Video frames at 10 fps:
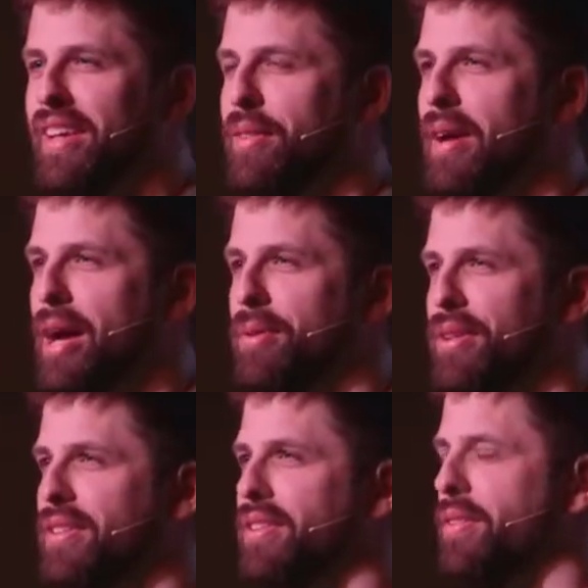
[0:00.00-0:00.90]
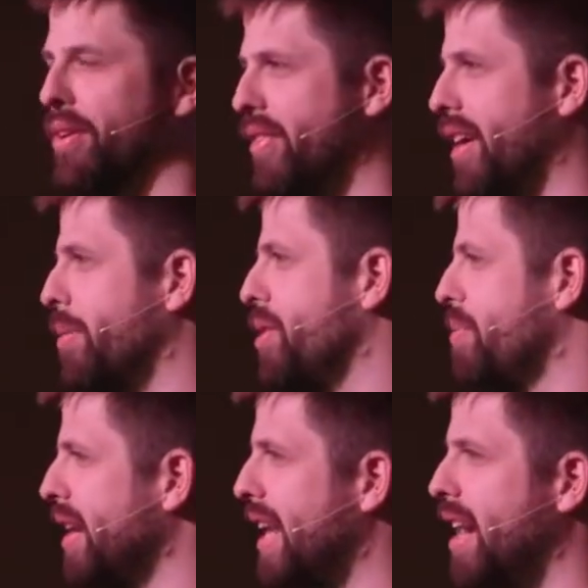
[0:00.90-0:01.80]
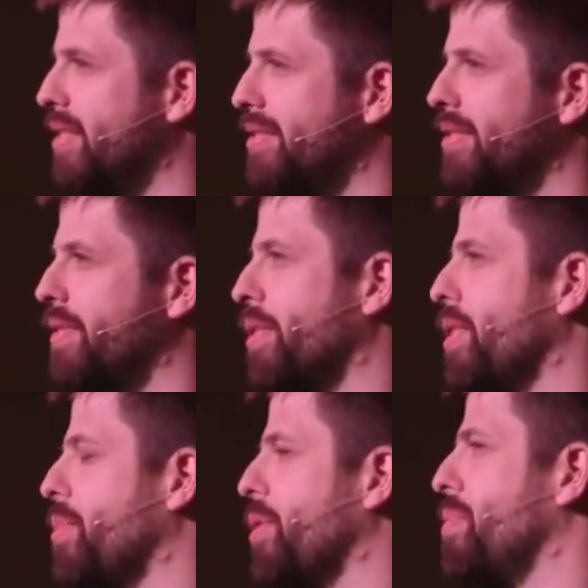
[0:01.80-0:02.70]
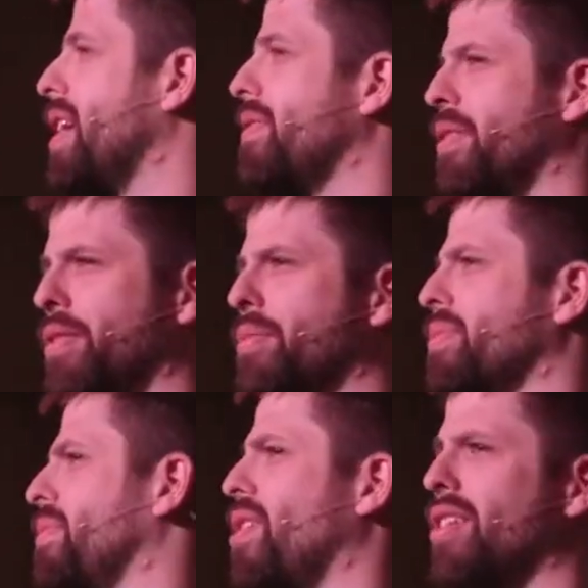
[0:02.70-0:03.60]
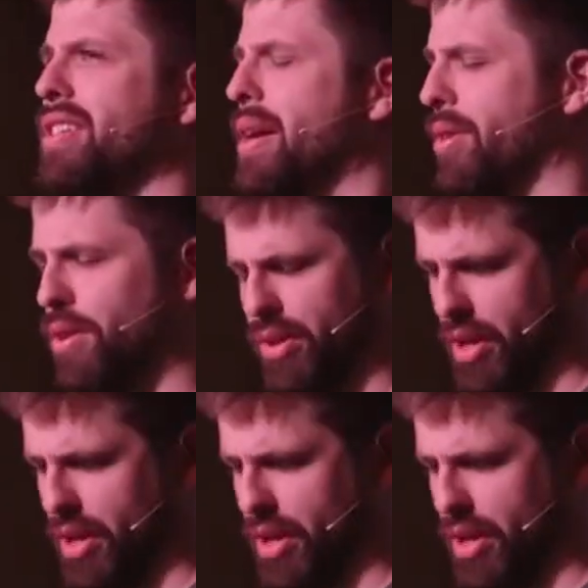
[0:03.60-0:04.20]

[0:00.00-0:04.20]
in the Bible. They're there, but you might not have heard them, or you may have heard them a long time ago or